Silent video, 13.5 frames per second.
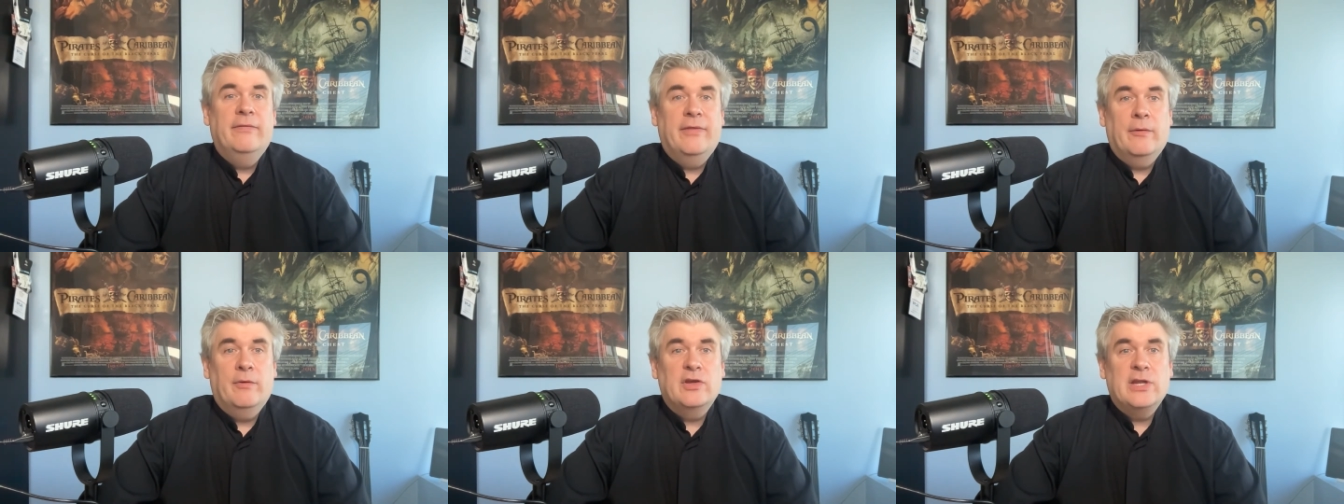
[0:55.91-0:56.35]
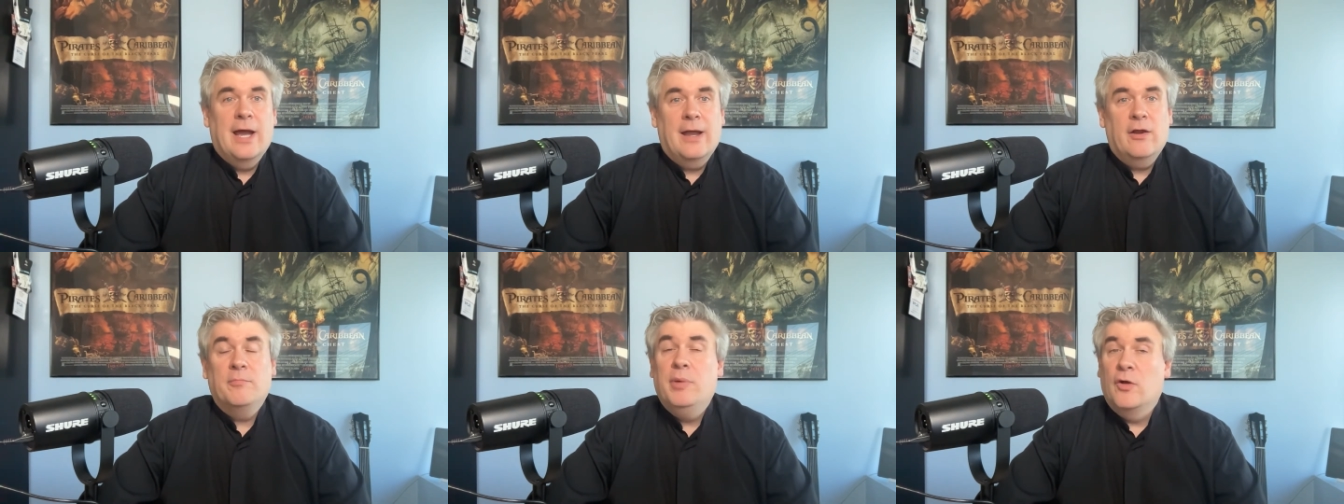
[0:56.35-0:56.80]
their
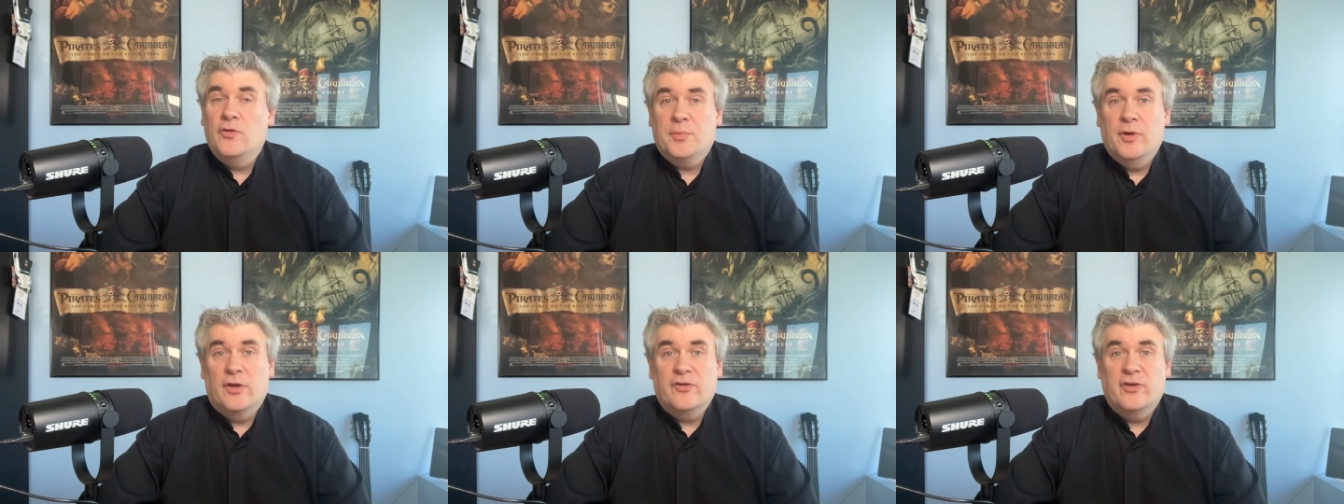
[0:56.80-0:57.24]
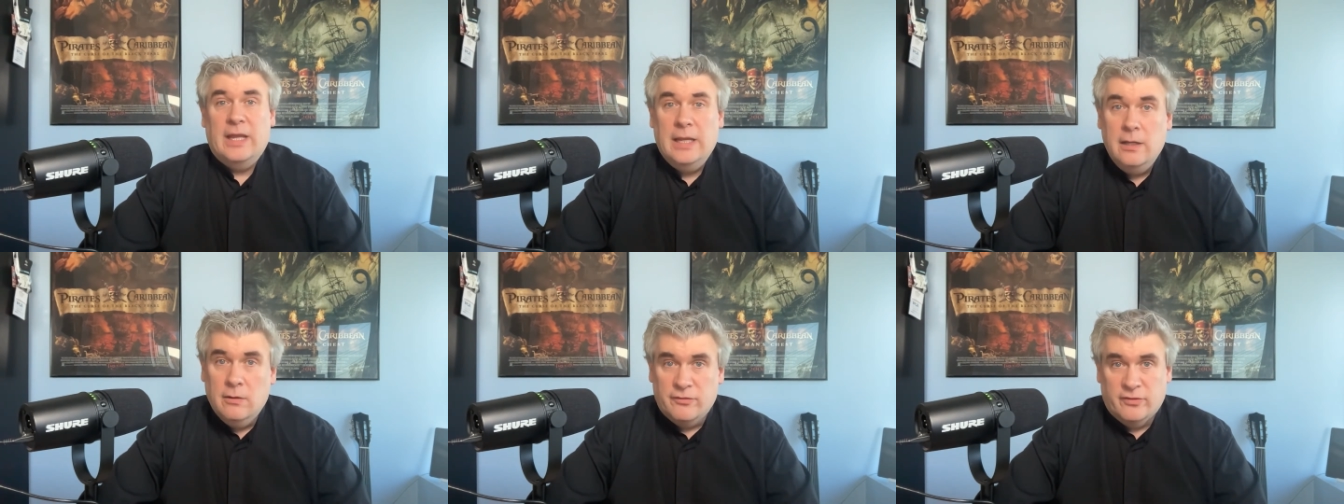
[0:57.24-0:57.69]
entire post production
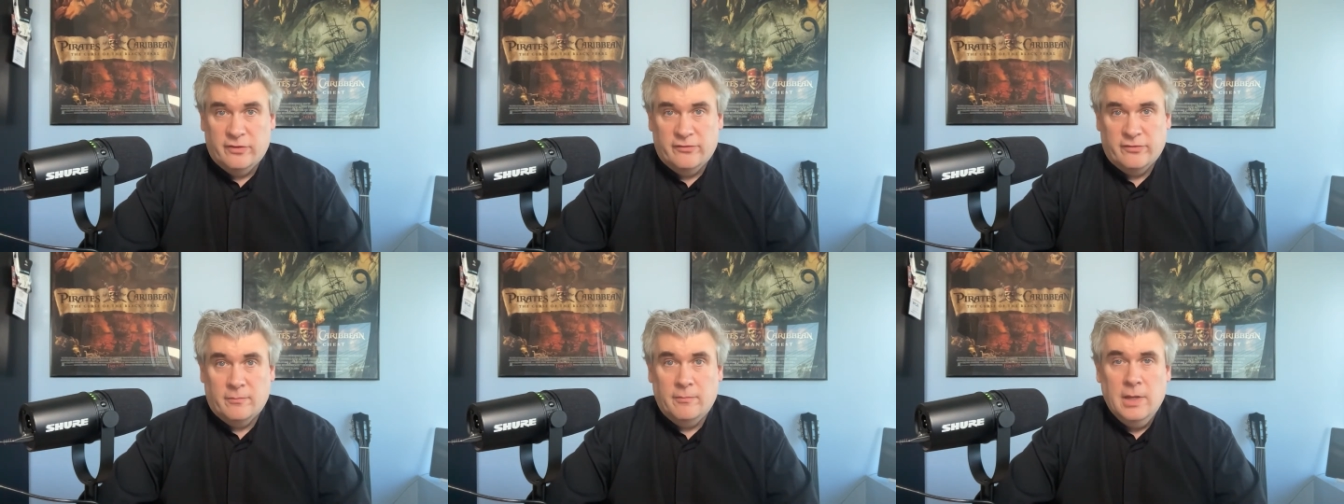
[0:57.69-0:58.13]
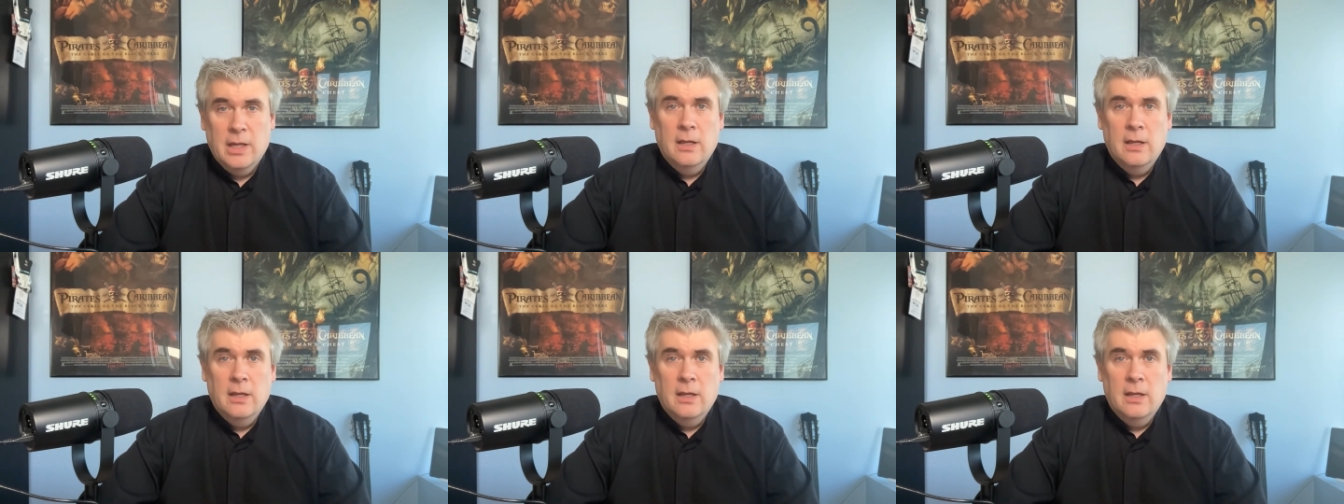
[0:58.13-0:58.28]
ecosystem